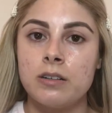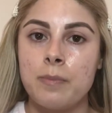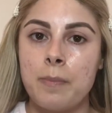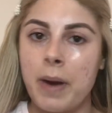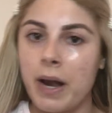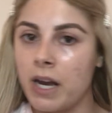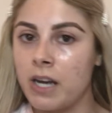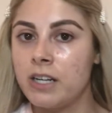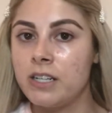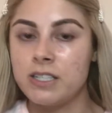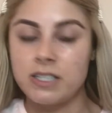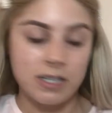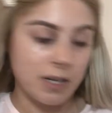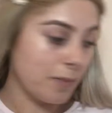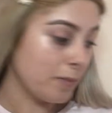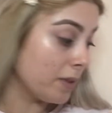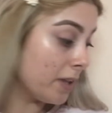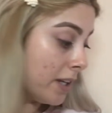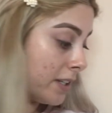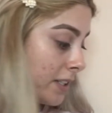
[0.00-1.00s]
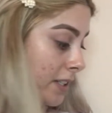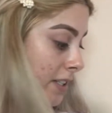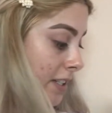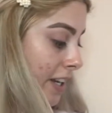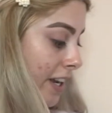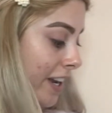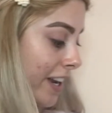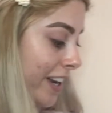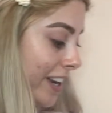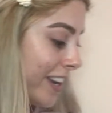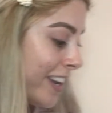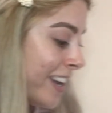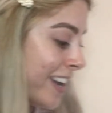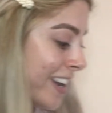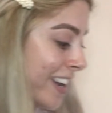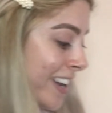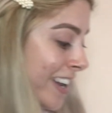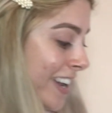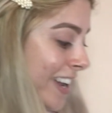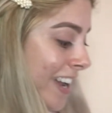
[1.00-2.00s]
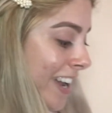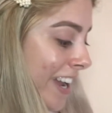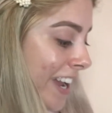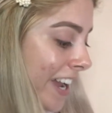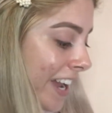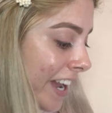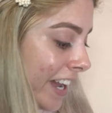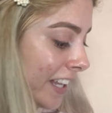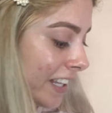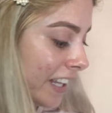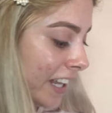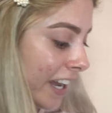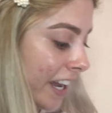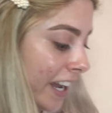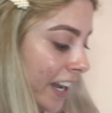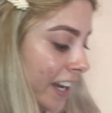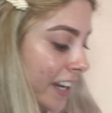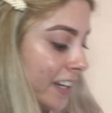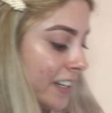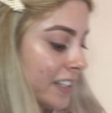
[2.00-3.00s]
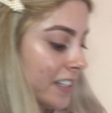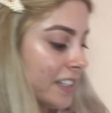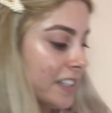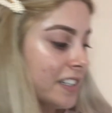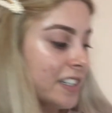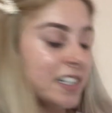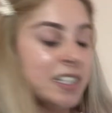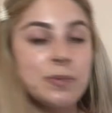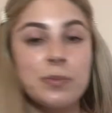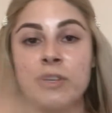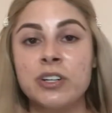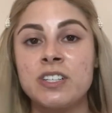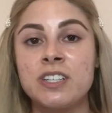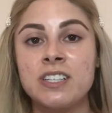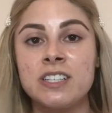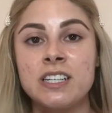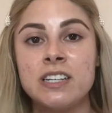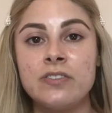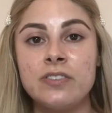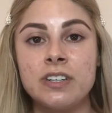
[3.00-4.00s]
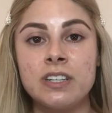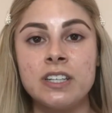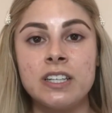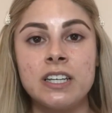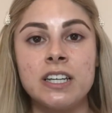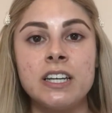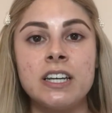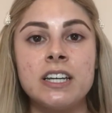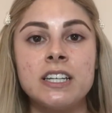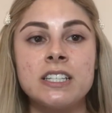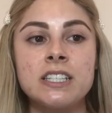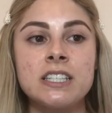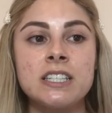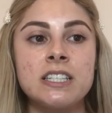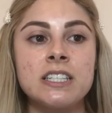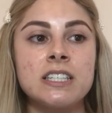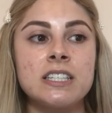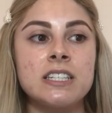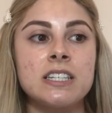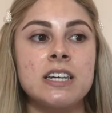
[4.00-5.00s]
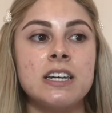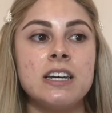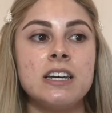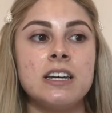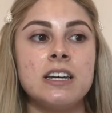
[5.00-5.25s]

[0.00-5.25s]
mechanism, let's say. It like disperses evenly. It's,